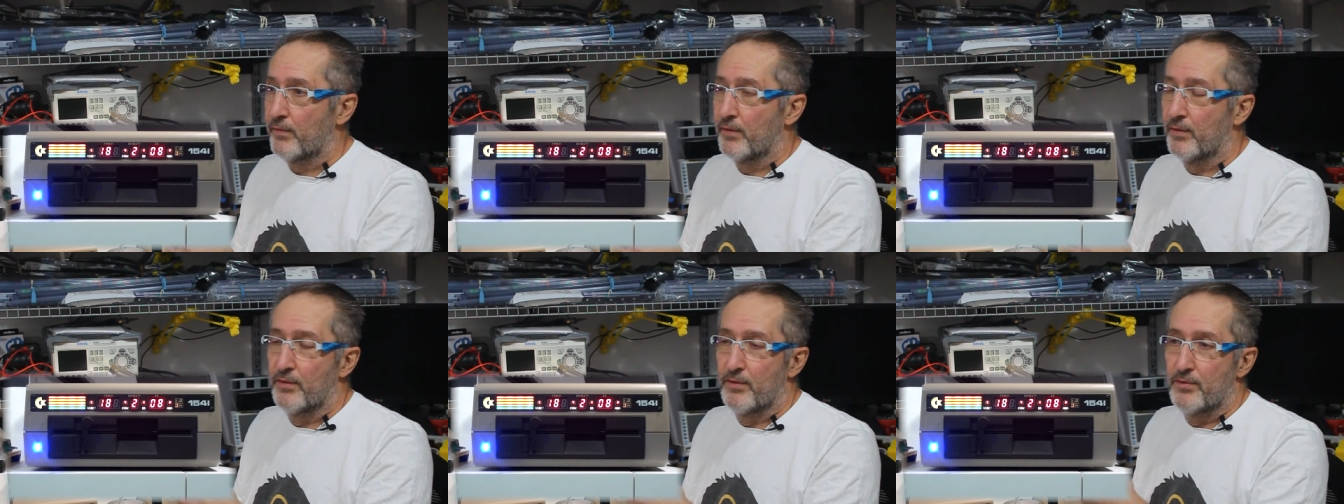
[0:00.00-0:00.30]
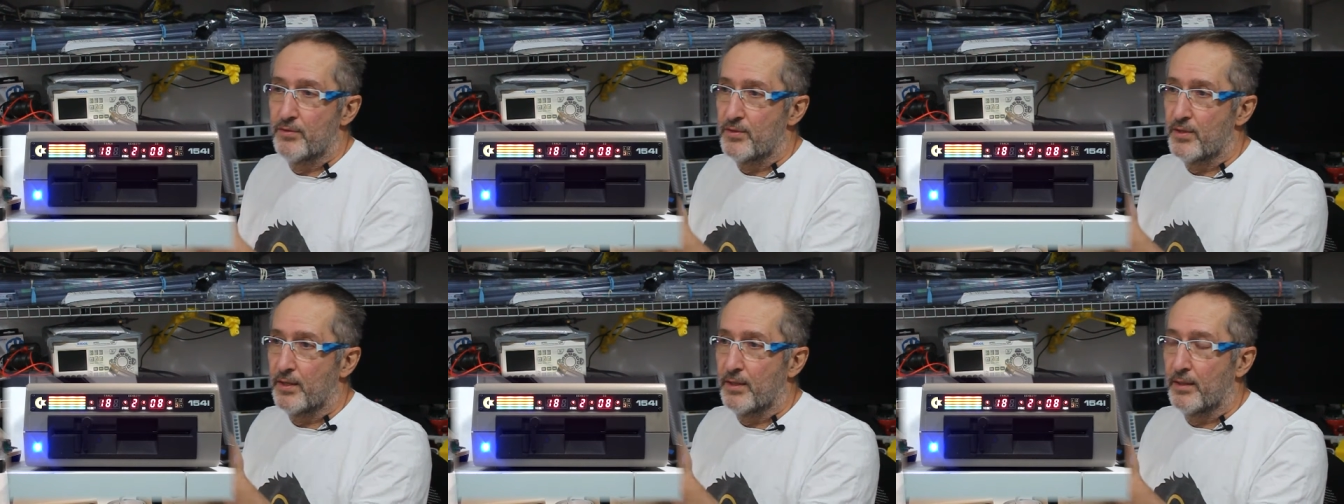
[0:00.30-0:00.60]
you're
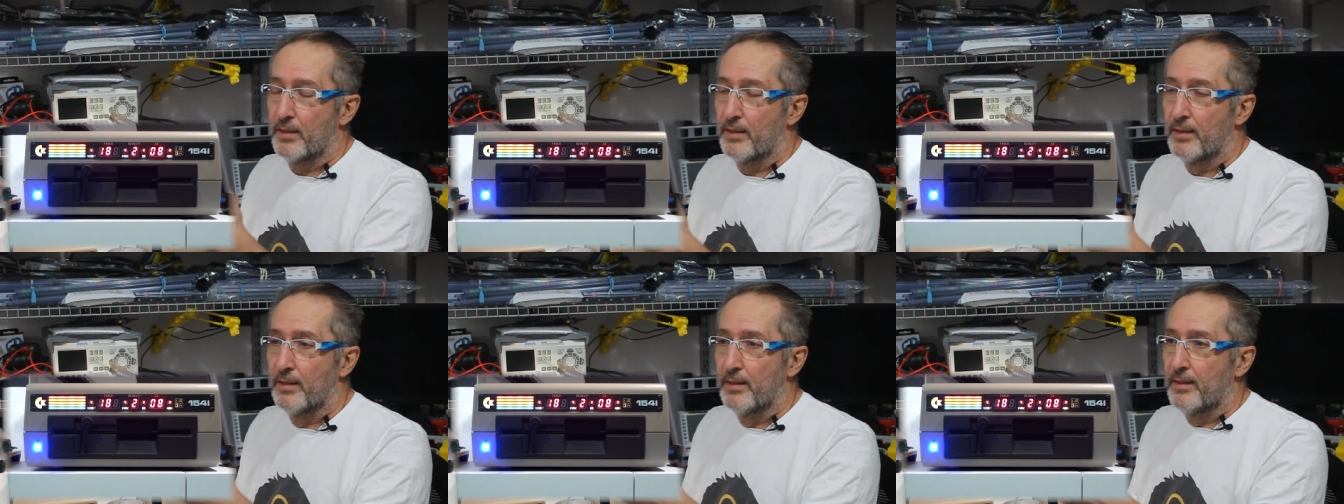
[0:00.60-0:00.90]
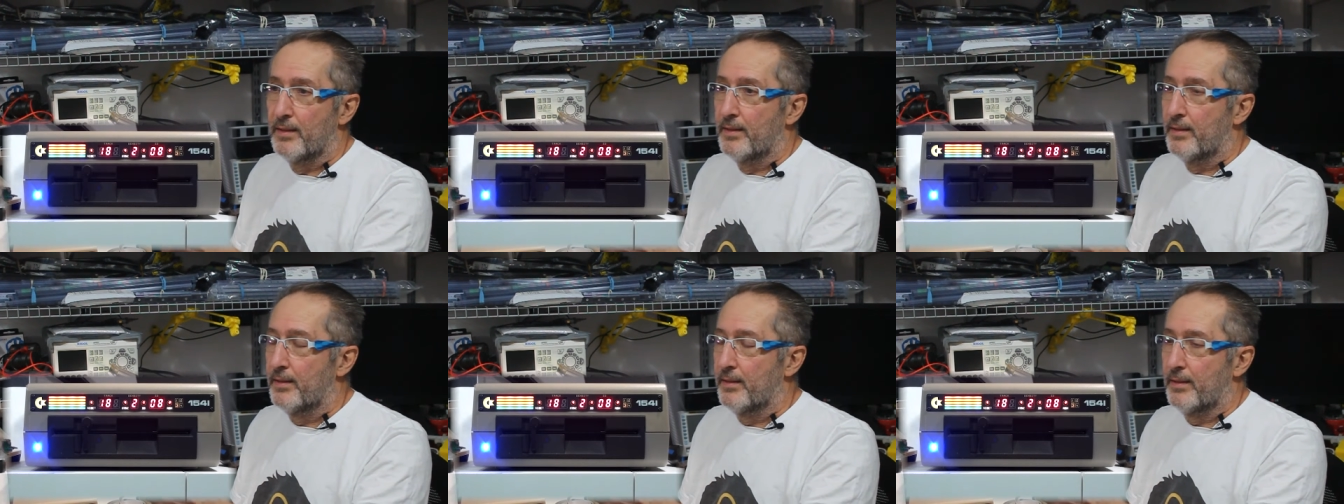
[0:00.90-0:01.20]
using,
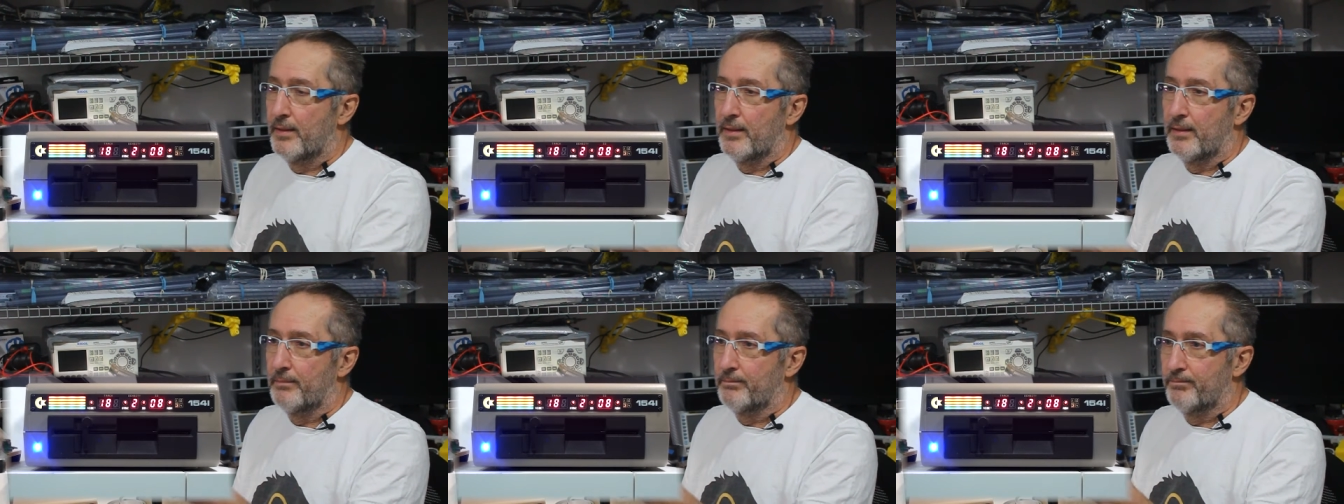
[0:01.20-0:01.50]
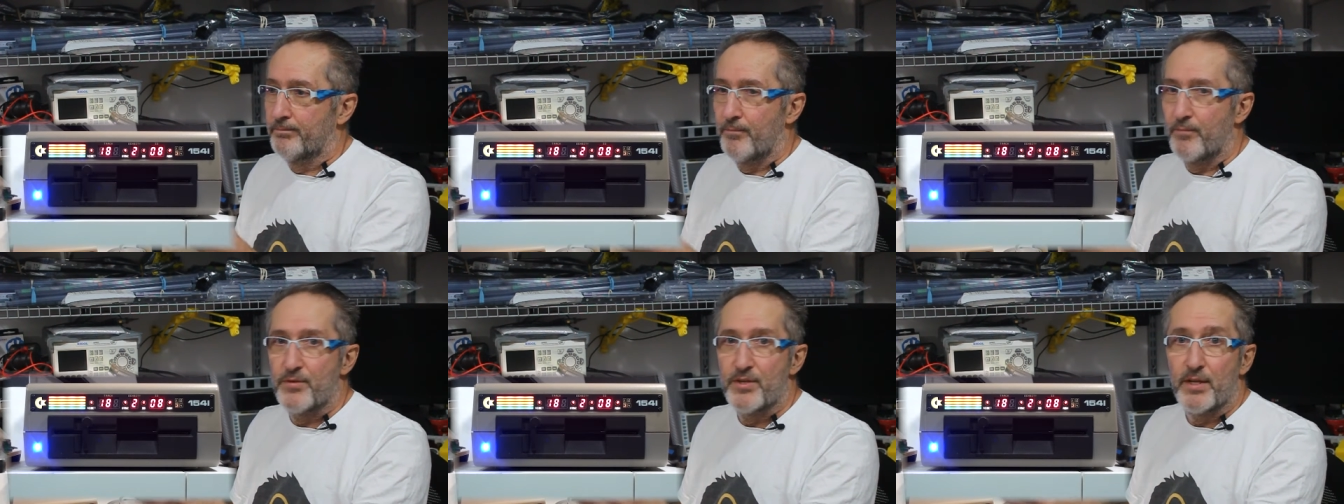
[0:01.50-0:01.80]

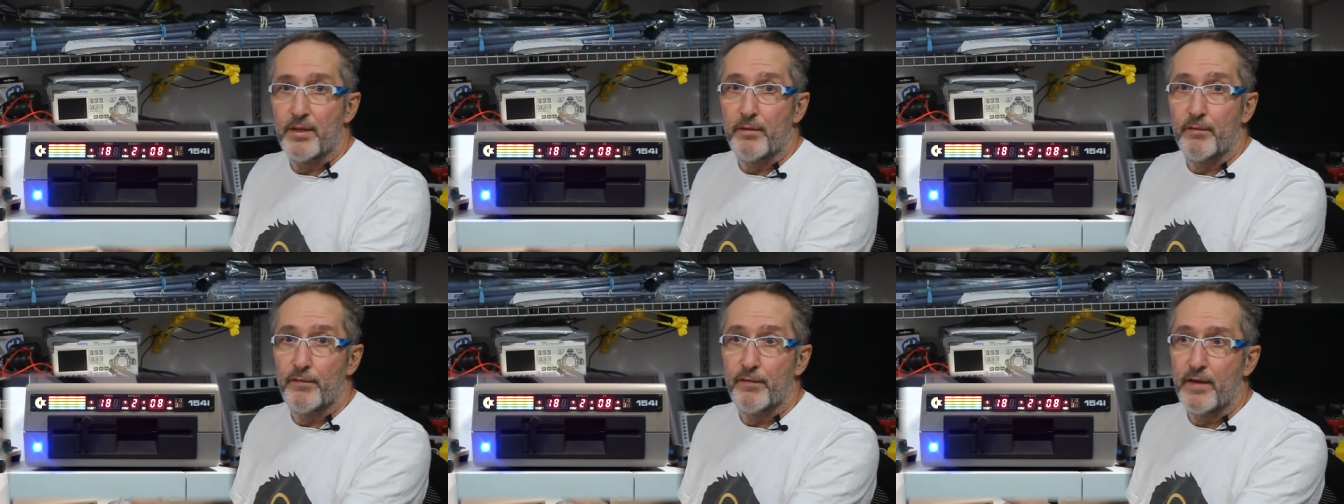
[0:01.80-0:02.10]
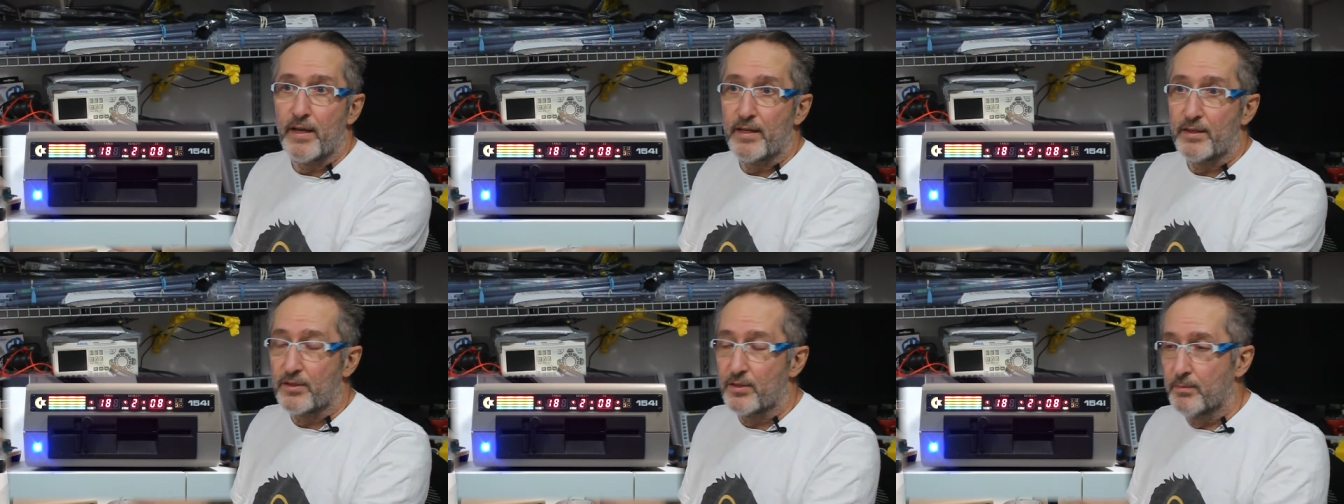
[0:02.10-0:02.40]
say, the
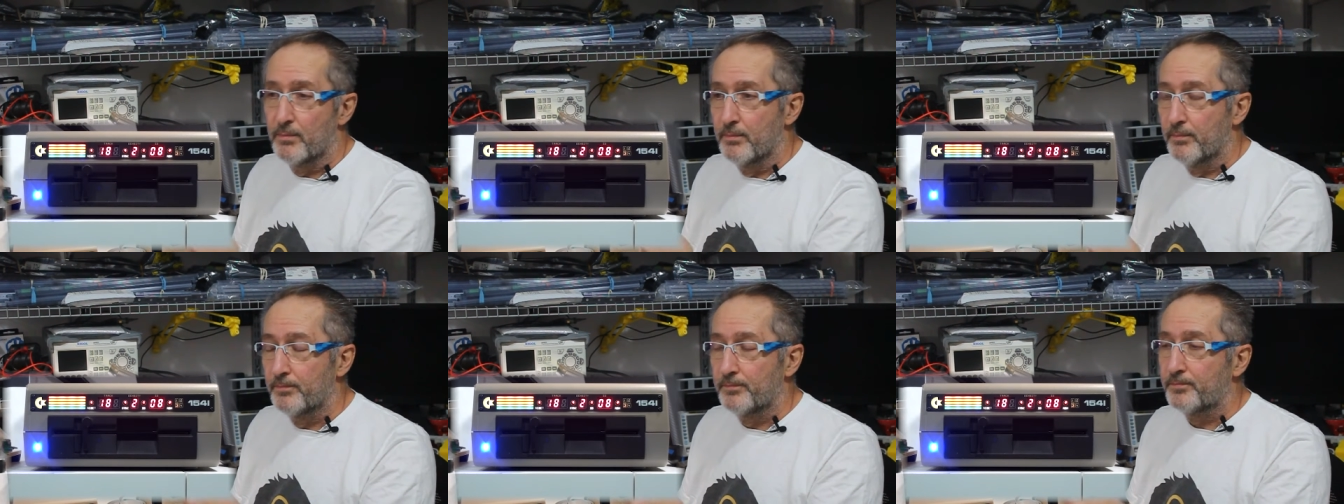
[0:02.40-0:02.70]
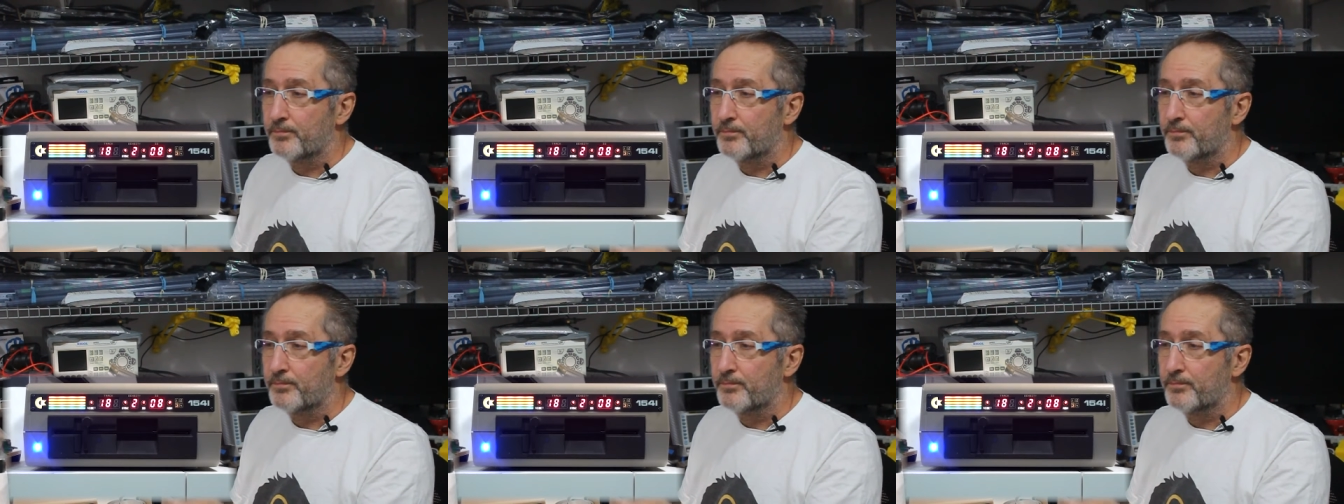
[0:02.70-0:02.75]
Phantom.